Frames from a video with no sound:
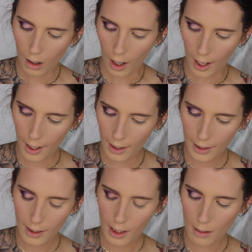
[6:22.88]

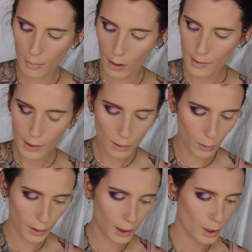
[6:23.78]
I am also
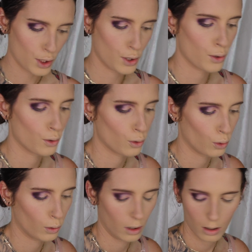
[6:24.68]
going
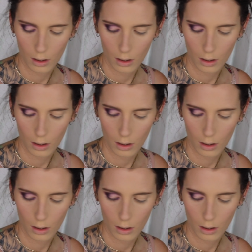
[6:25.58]
to